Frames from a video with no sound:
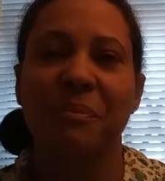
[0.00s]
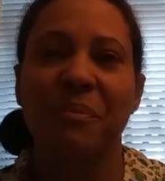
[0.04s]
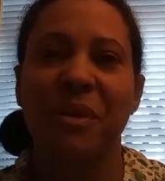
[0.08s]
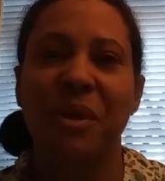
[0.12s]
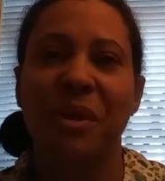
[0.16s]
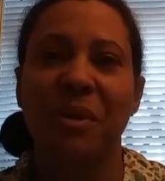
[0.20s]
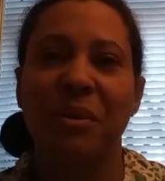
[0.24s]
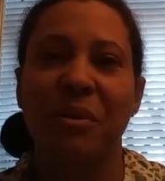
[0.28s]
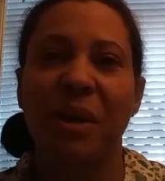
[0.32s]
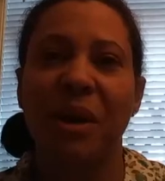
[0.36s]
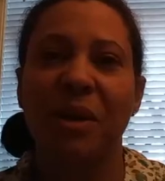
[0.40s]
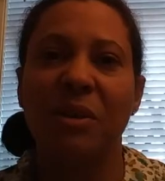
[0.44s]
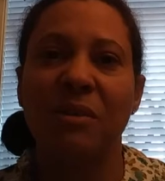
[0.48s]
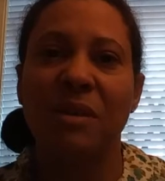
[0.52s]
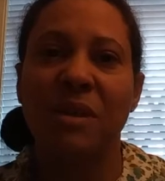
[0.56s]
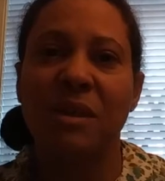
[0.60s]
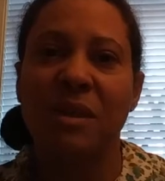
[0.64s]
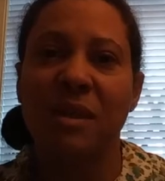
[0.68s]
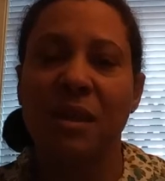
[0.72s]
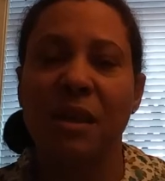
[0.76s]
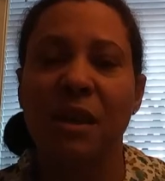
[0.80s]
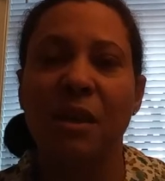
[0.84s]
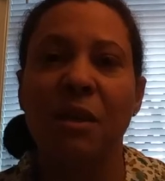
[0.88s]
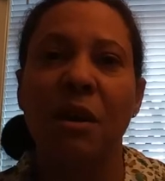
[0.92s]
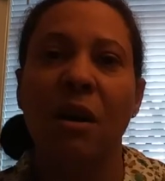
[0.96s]
You know, I don't
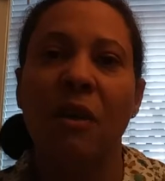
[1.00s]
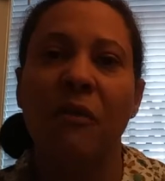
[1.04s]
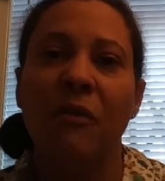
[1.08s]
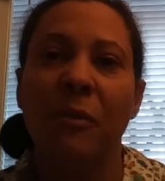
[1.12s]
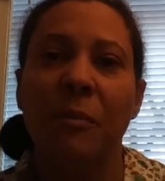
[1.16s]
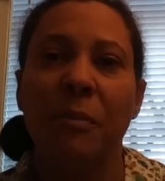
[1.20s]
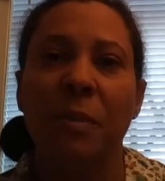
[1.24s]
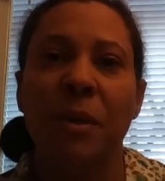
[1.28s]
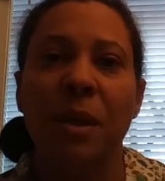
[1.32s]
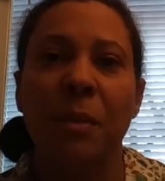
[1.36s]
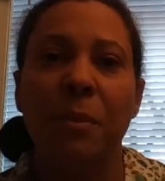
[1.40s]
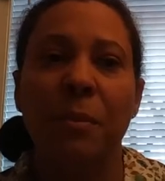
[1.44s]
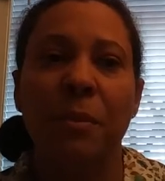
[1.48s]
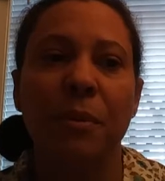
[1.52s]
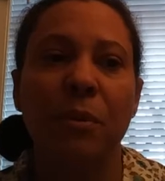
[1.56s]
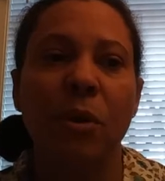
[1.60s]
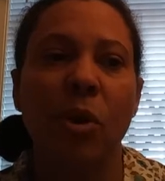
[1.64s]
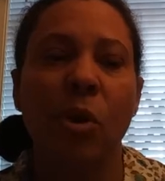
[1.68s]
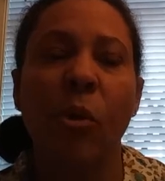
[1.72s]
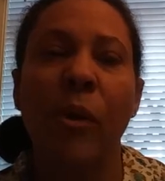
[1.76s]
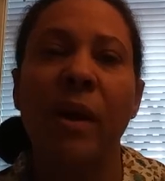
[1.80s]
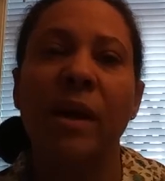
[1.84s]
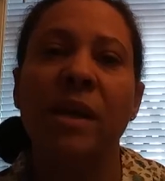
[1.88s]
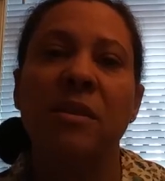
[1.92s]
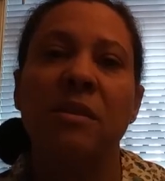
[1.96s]
see enough of people
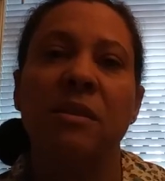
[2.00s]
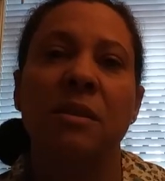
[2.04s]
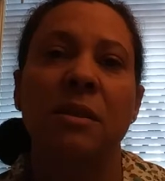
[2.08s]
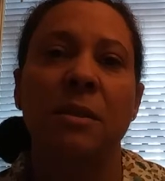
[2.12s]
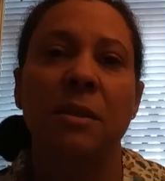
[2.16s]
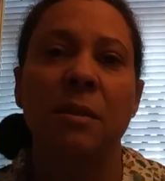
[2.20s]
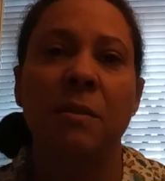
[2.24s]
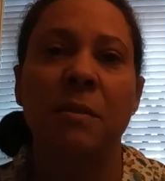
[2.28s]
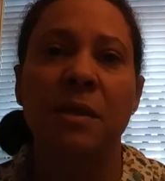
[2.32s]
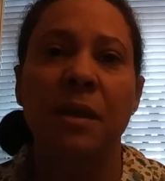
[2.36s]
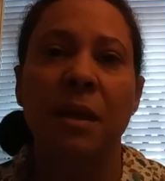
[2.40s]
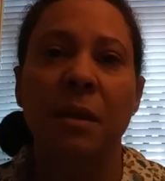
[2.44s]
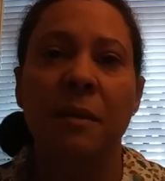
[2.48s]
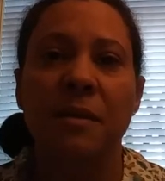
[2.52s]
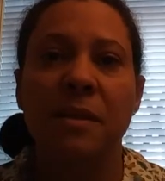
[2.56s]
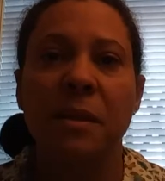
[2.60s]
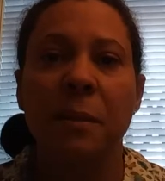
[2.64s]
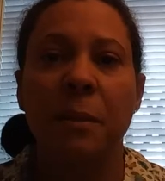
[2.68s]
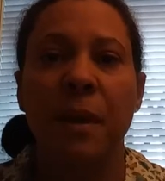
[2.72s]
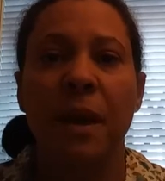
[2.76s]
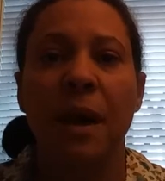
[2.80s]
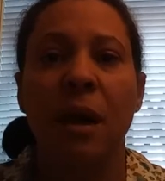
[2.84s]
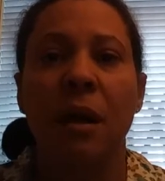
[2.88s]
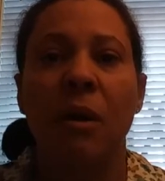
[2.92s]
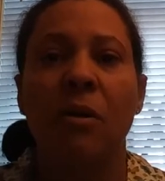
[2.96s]
questioning themselves
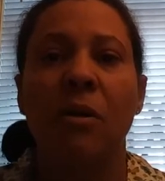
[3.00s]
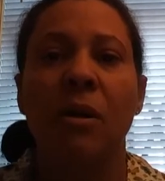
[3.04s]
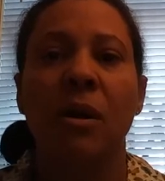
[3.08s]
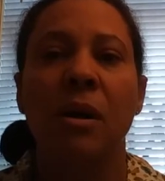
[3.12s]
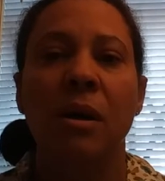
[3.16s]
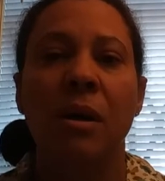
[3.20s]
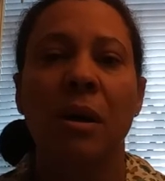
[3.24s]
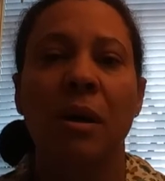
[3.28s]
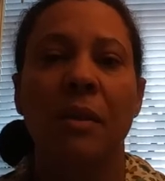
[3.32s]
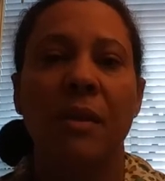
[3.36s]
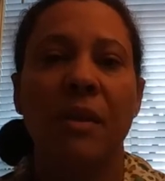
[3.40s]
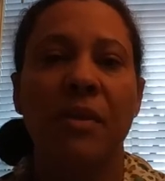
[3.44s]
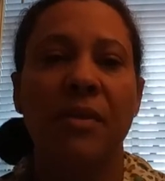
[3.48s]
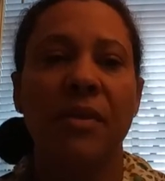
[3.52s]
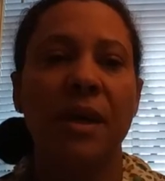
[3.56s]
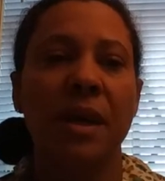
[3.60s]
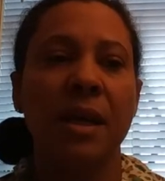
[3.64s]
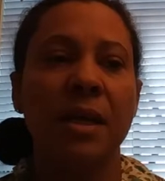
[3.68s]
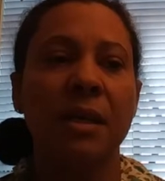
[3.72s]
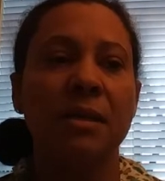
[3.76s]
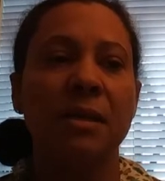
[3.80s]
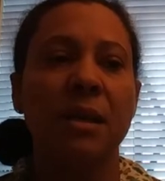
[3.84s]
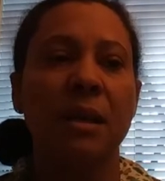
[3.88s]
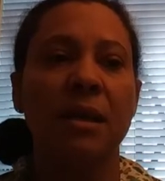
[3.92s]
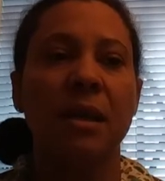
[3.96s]
about the
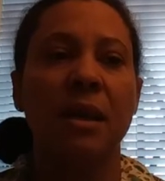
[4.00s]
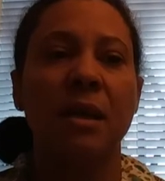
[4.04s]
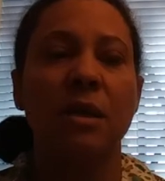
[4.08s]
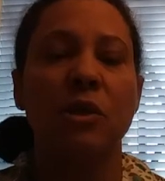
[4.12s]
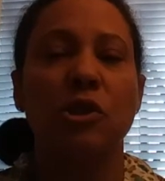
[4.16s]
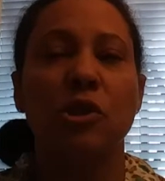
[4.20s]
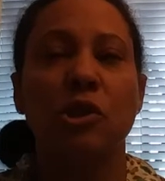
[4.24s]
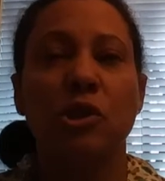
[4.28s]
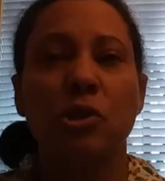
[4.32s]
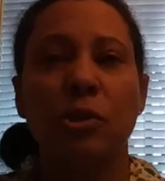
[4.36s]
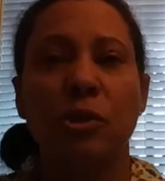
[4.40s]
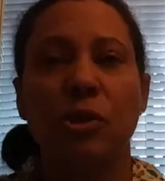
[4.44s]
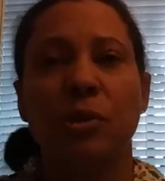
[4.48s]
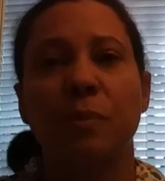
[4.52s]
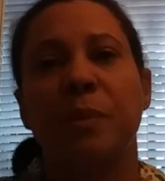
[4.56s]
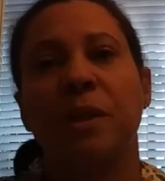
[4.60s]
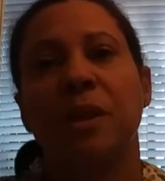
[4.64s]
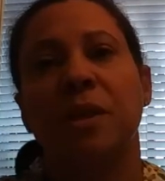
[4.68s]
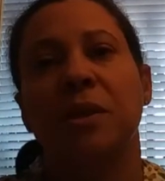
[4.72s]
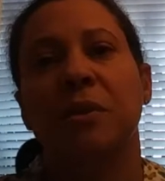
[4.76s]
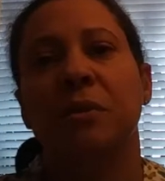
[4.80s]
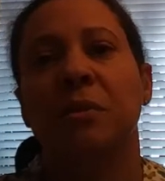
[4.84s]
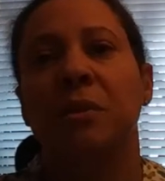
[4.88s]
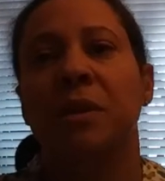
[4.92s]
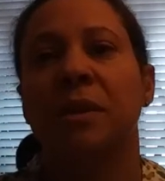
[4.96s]
things that they should be
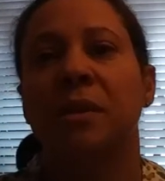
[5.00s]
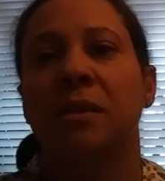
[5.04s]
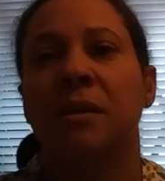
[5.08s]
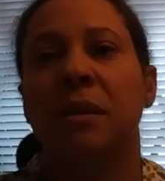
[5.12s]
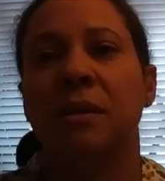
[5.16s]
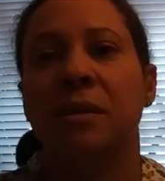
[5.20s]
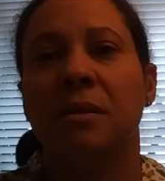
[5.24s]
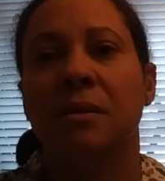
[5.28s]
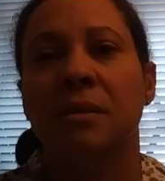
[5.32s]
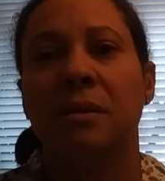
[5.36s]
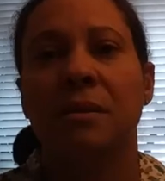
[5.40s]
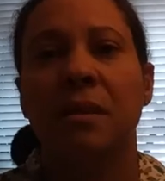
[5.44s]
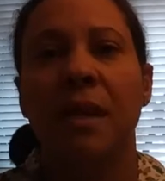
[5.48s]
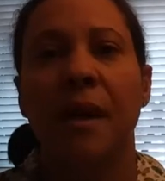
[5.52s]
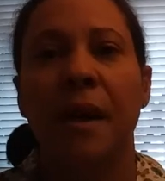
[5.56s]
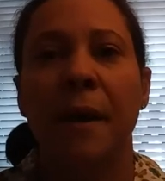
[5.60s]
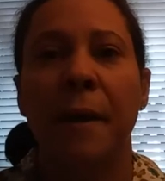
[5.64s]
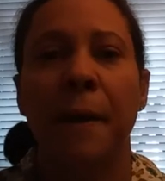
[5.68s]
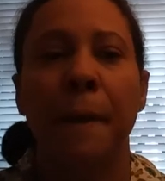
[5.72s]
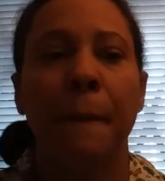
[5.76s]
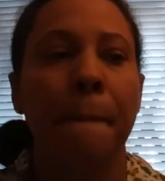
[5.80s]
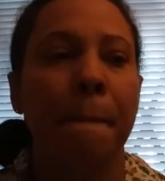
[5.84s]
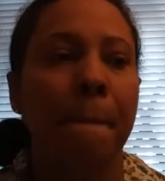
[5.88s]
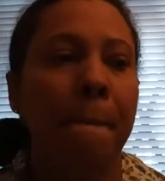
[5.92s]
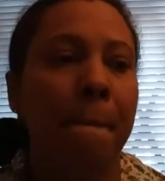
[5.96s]
doing
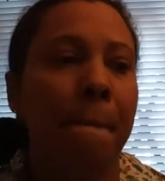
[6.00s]
instead.